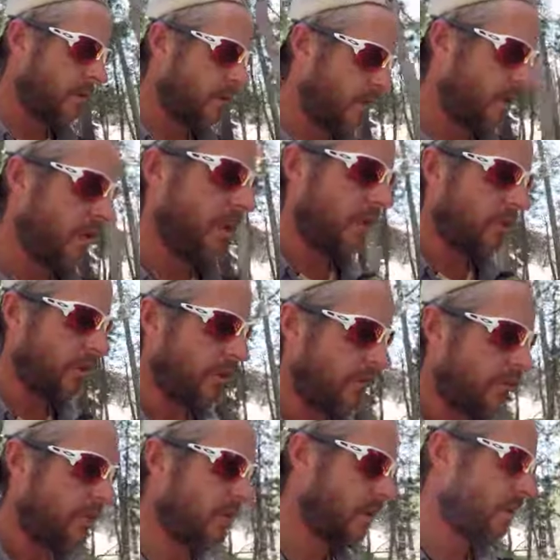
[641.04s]
And I know I've
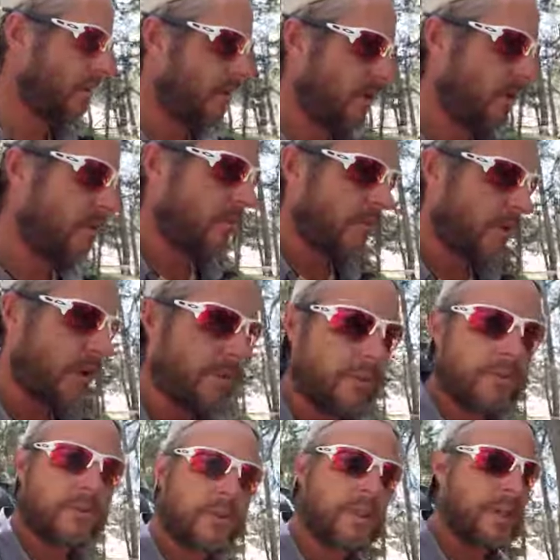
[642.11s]
probably
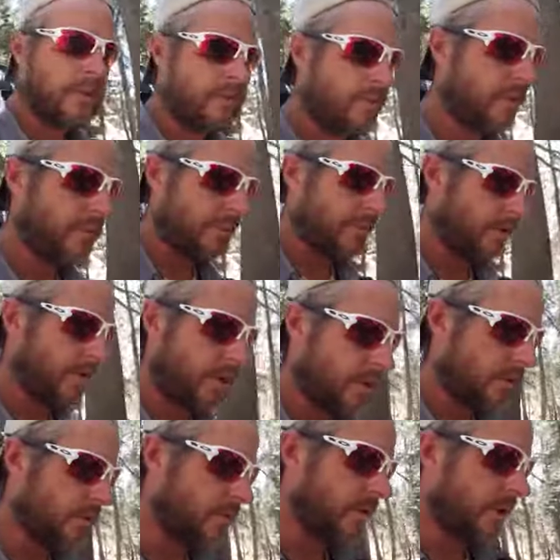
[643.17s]
forgotten people along
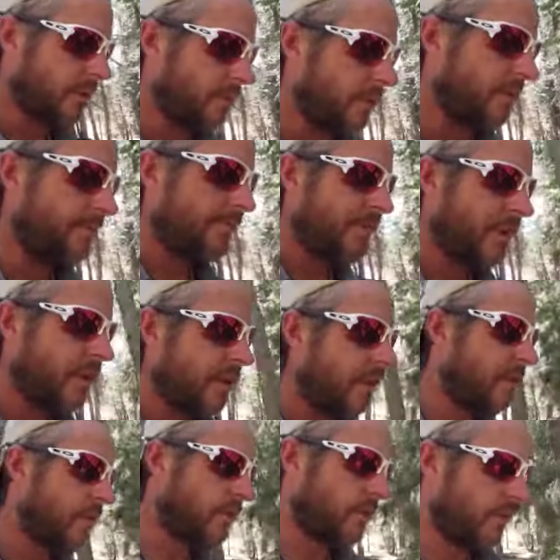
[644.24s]
the way, but
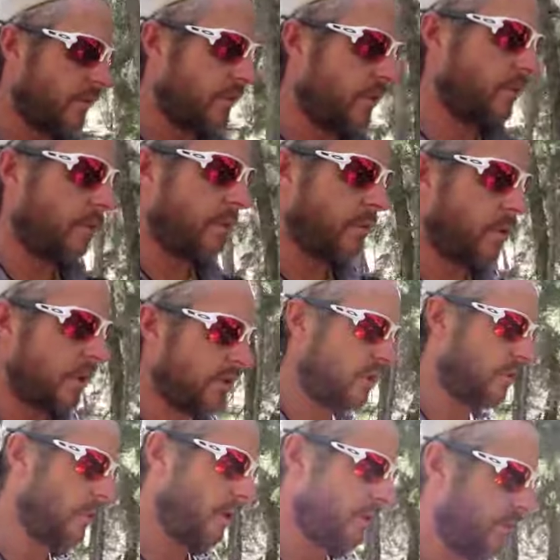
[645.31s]
those of you that have been
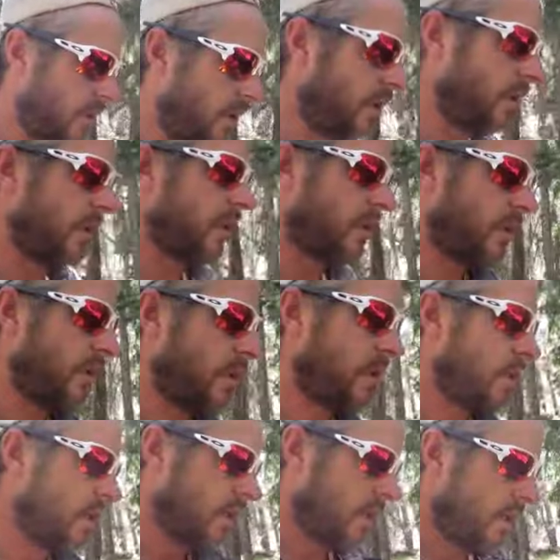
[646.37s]
watching my vlog,
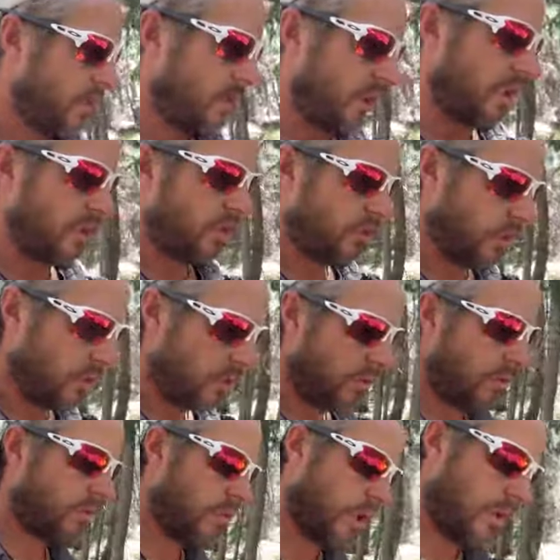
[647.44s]
the intro
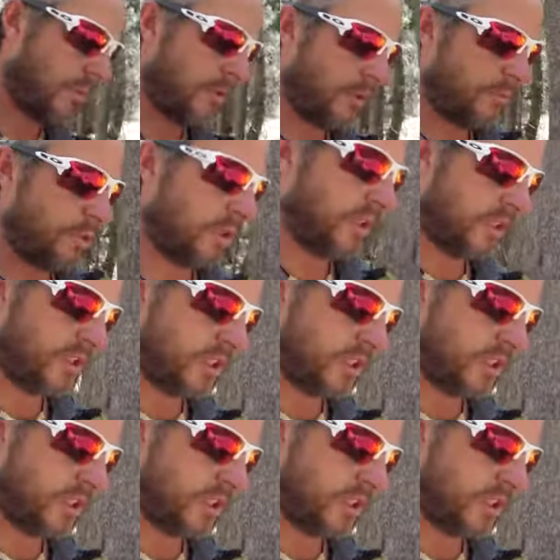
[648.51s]
where I'm in the police